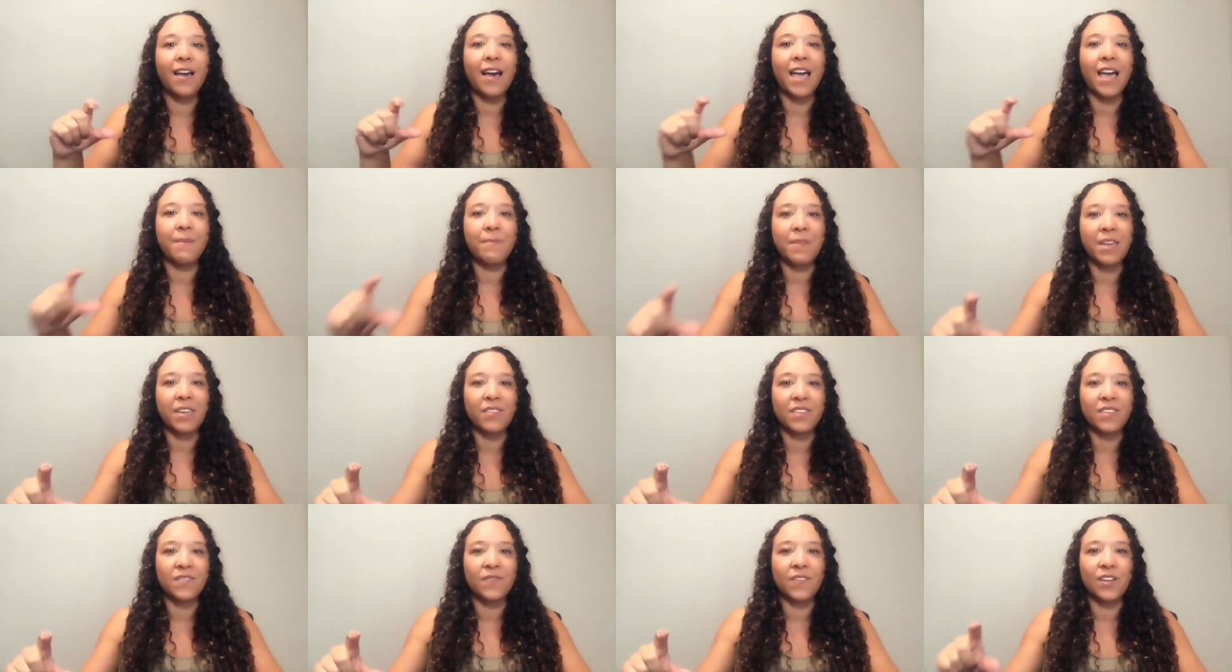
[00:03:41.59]
I
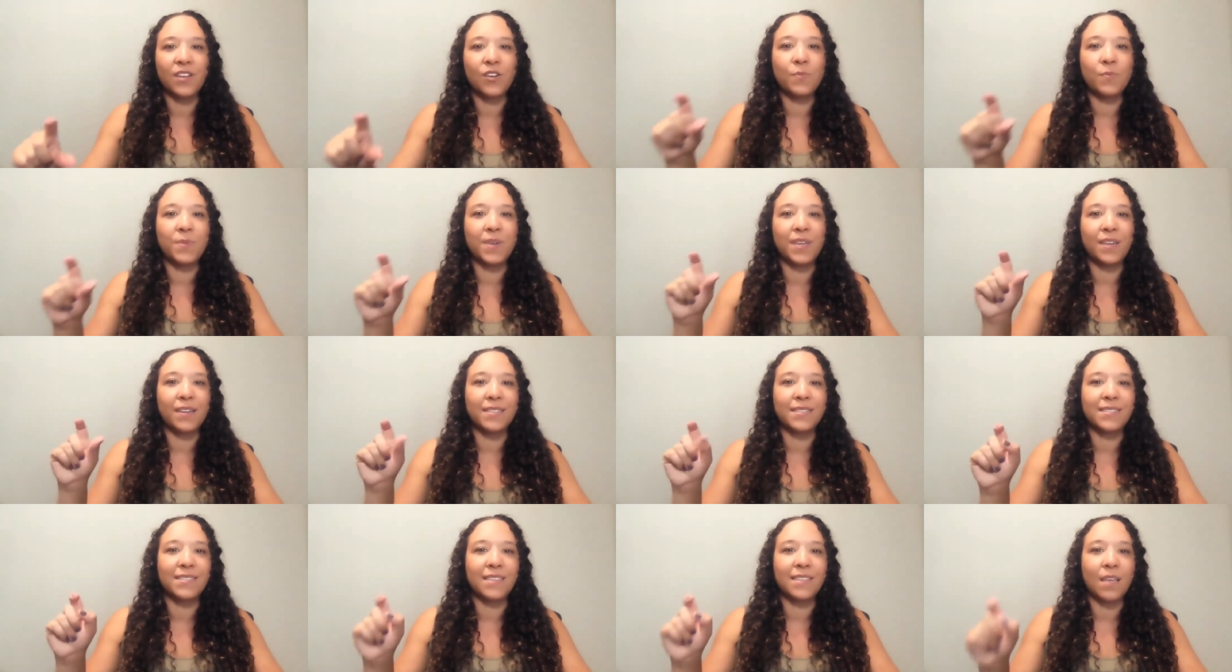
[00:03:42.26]
made this video
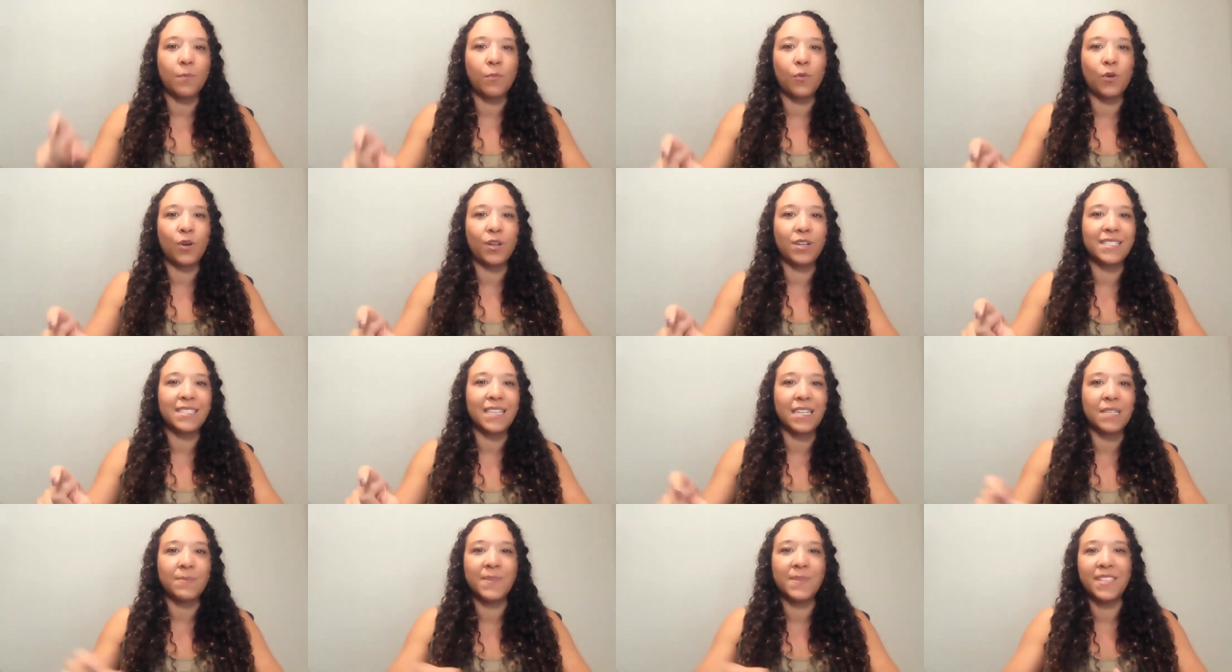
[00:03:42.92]
because someone
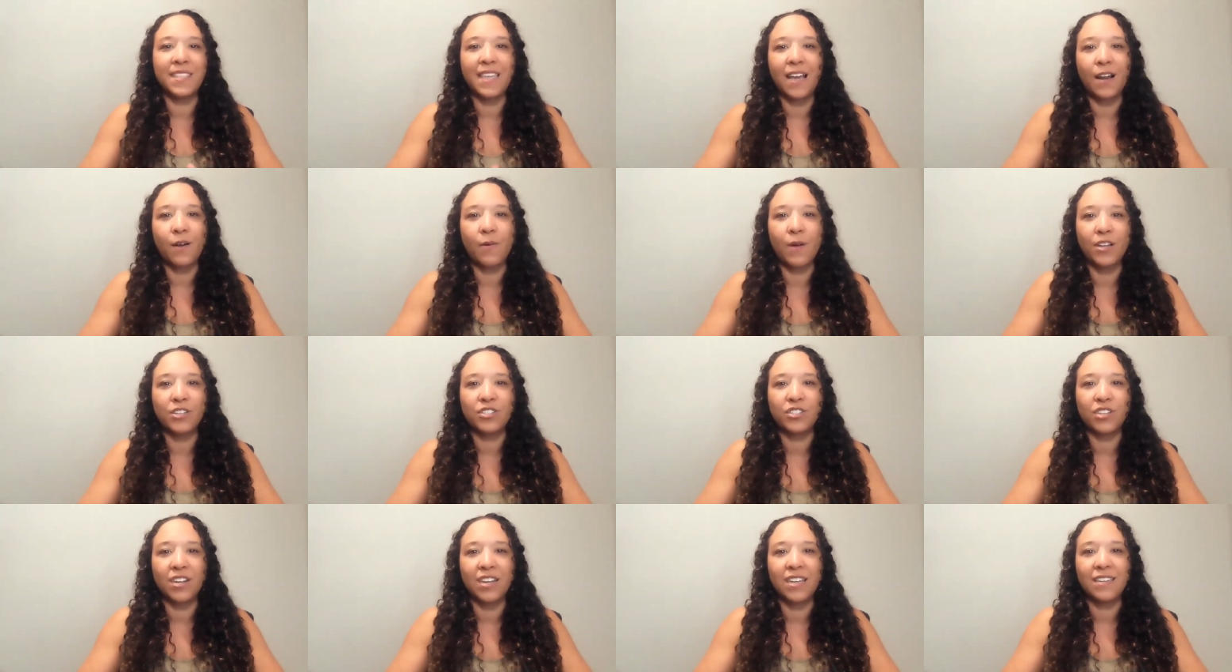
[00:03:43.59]
sent me that
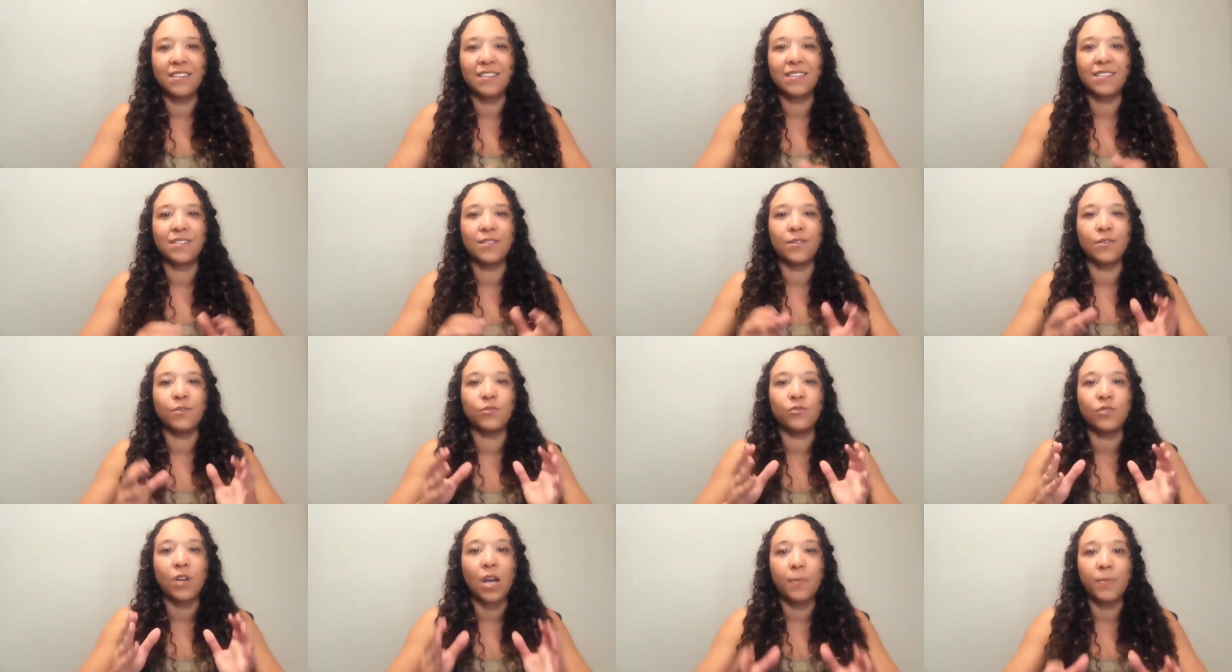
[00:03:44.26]
question in.
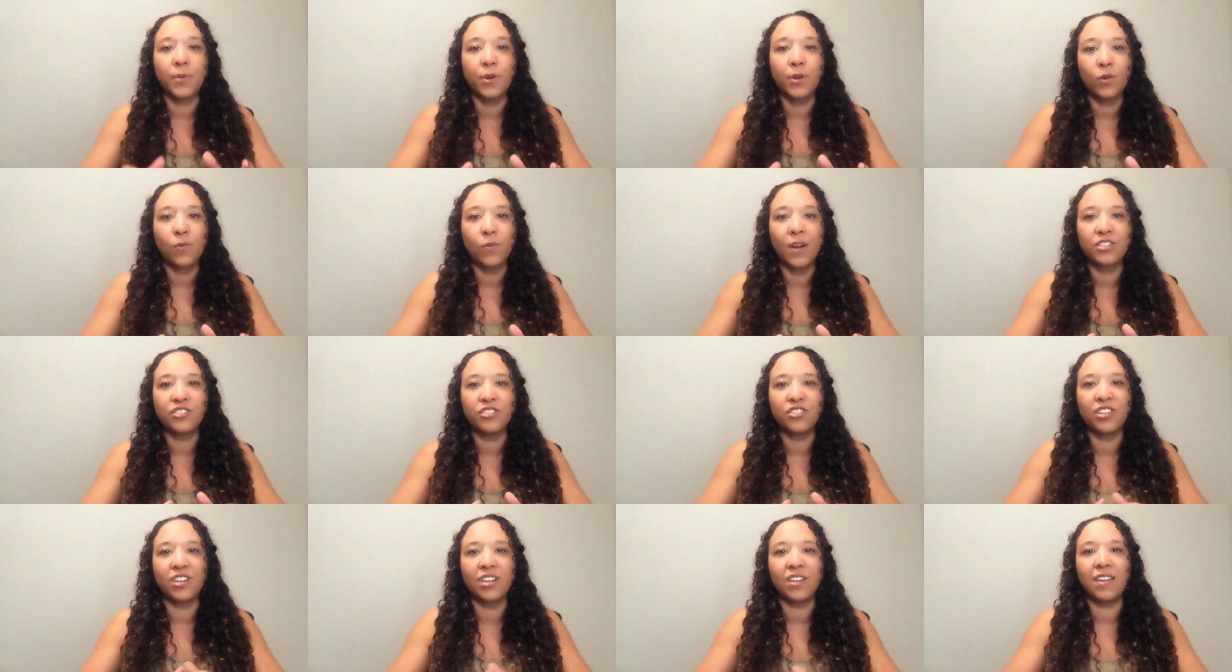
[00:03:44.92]
So drop your
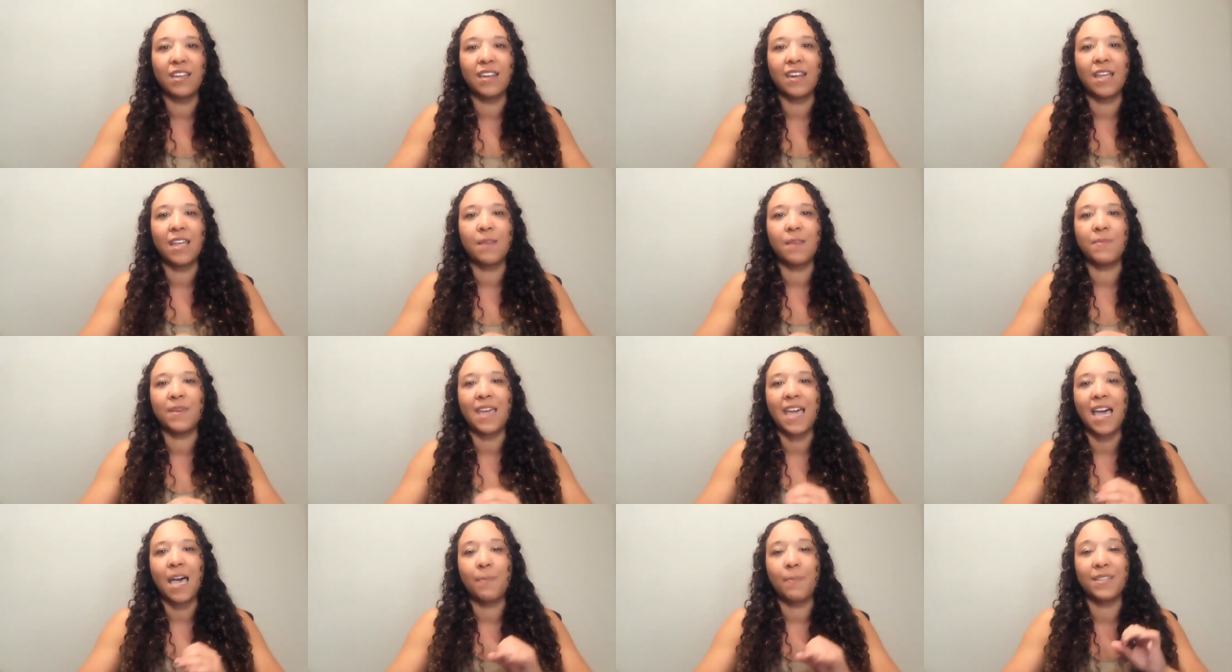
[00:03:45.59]
question in and I'd
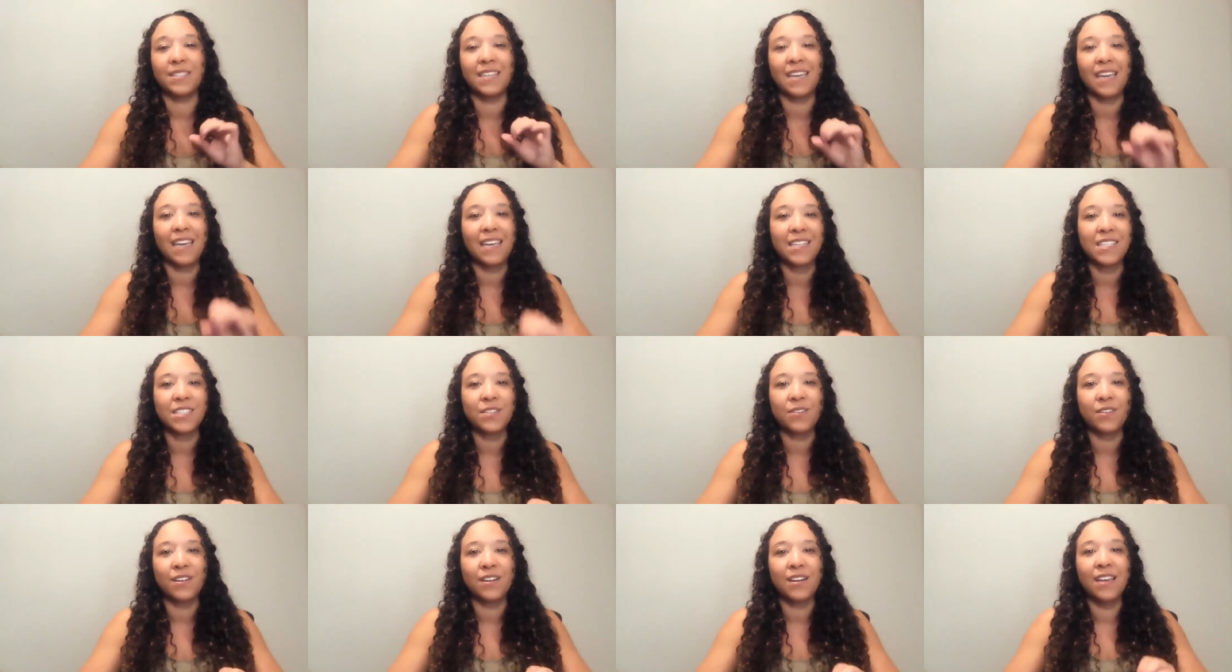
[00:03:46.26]
be happy to
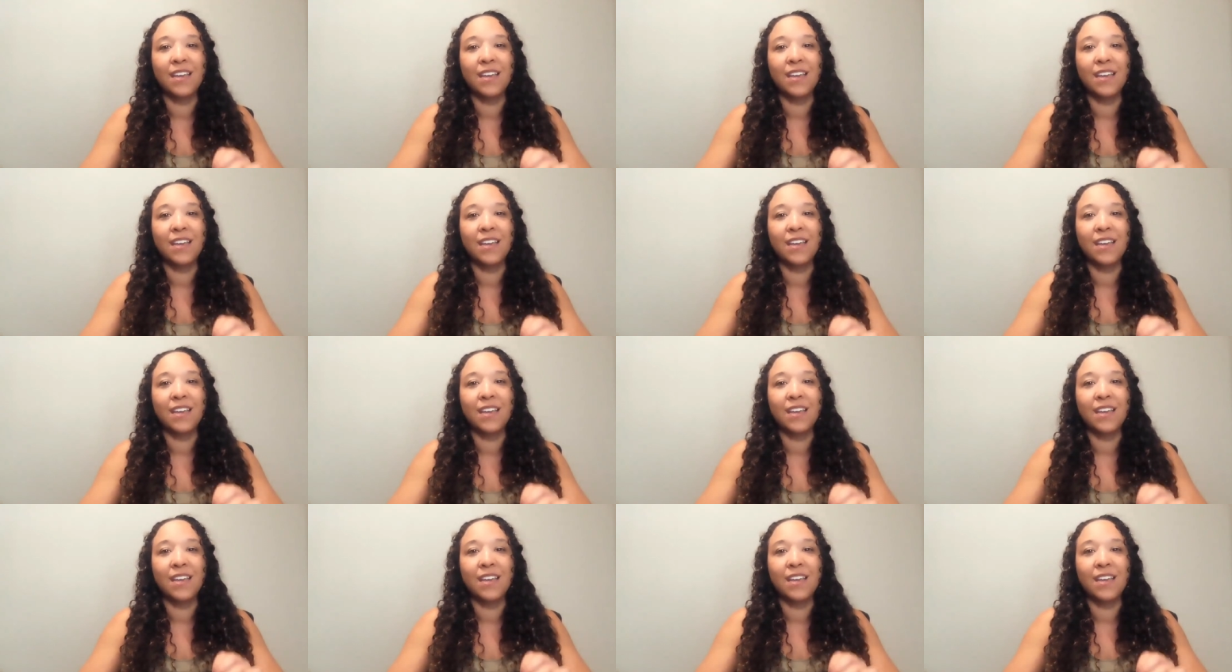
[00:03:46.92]
answer it.